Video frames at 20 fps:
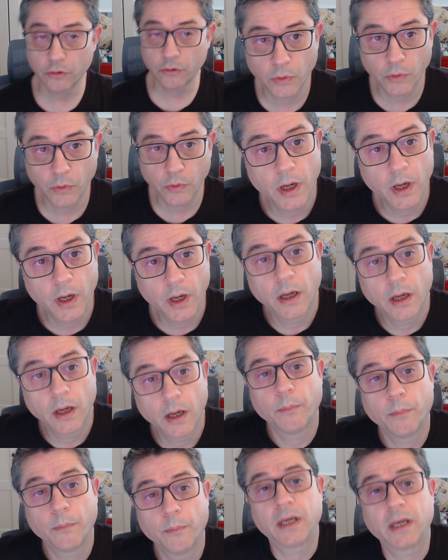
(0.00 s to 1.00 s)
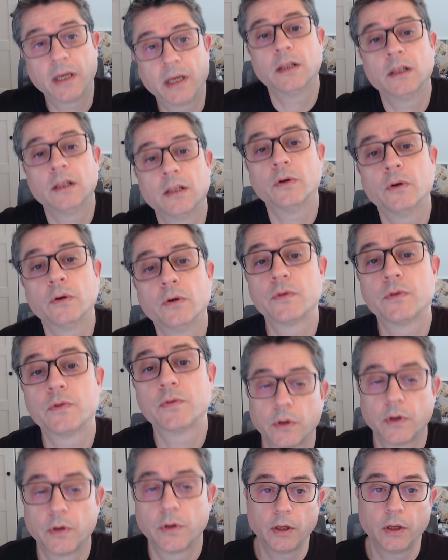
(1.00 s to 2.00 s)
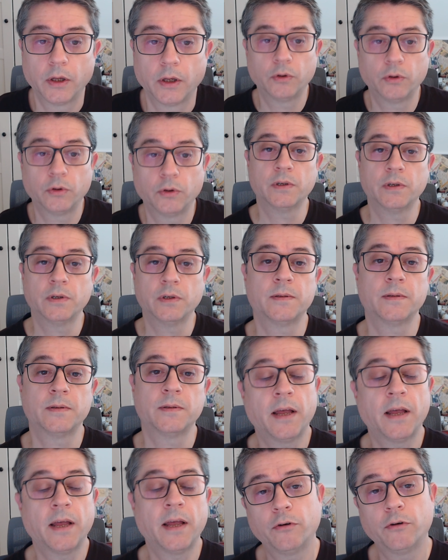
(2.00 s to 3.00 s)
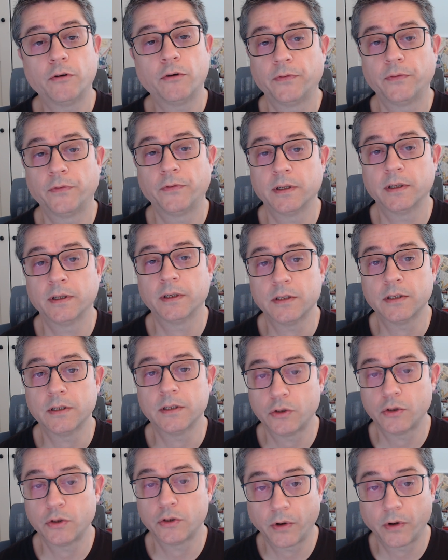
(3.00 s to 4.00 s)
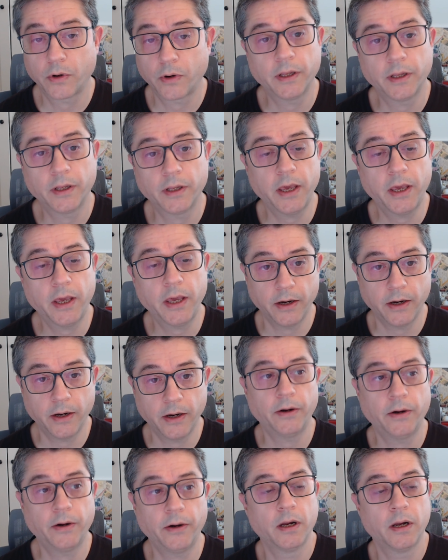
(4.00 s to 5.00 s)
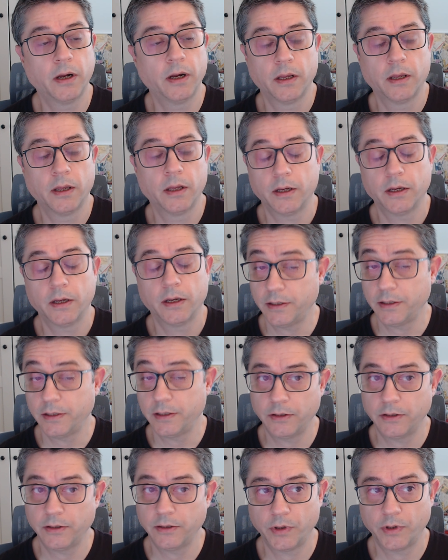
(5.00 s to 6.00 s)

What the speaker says: be close to the center of the circle here. It's interesting.